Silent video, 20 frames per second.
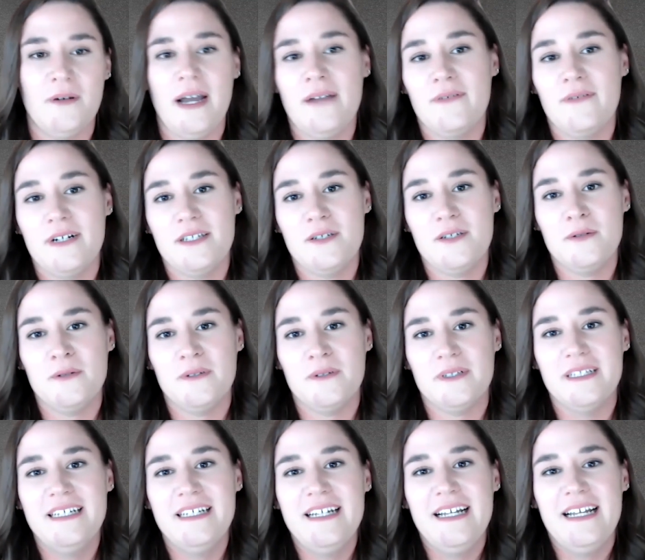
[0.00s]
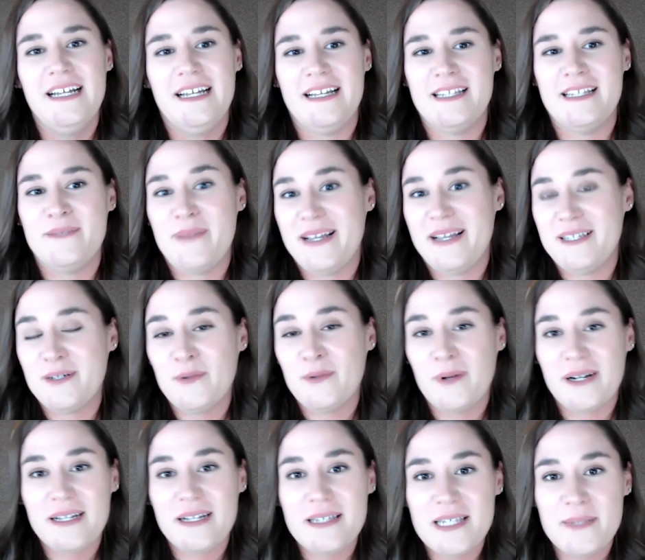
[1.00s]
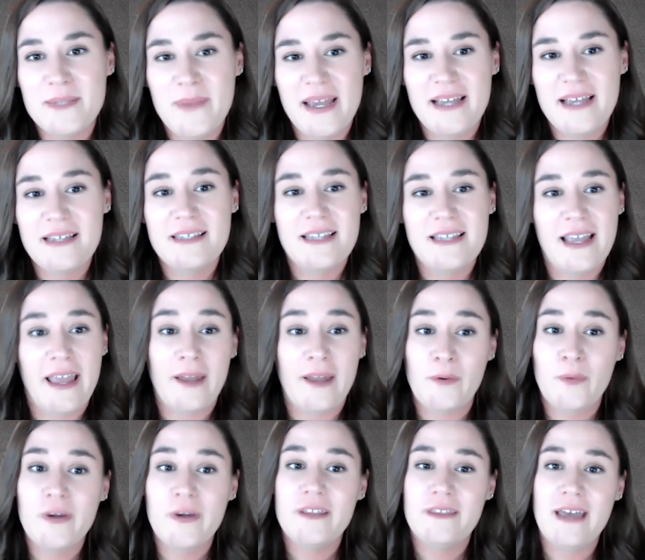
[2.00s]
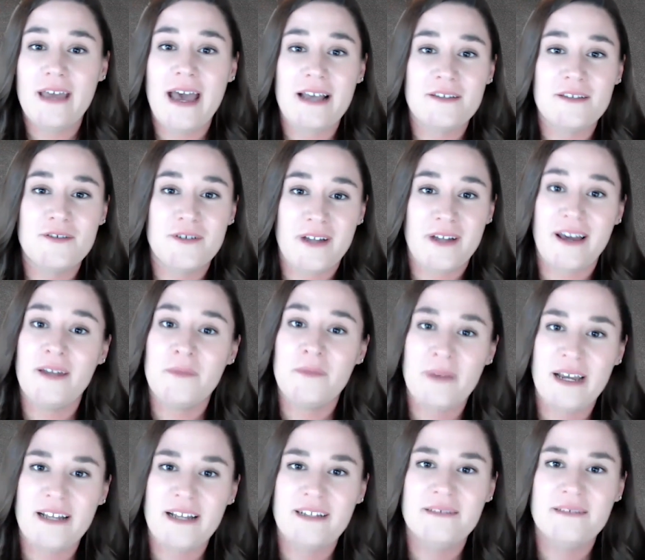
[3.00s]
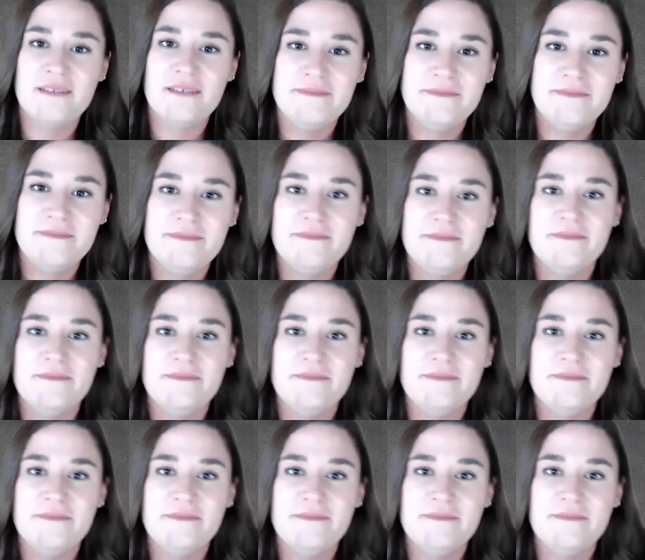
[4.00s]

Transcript: So every tool is made to work in space and with the astronaut in mind.